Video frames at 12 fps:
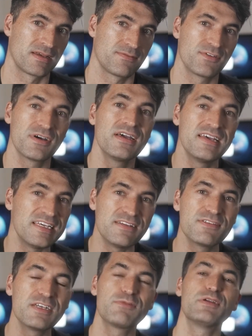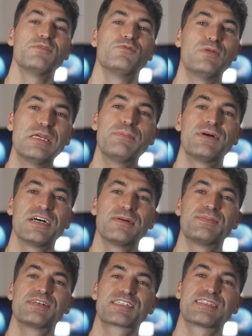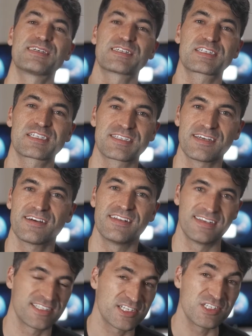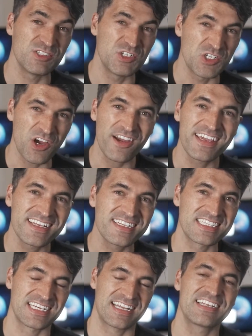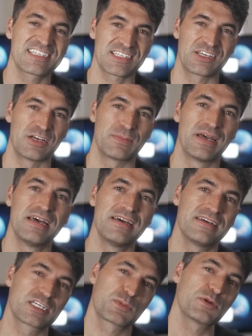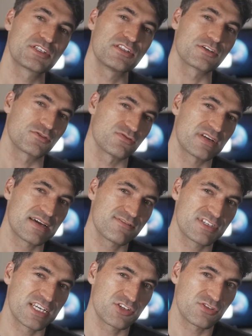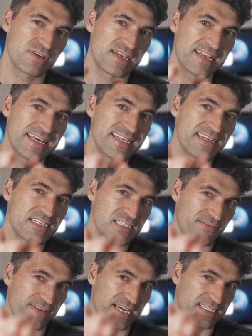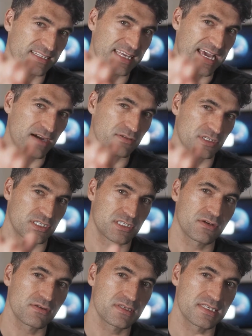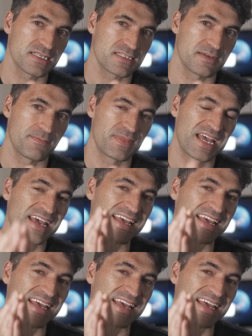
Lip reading: For even if we repurpose the Sun as a giant telescope, exploiting the gravitational lens effect in the outer solar system,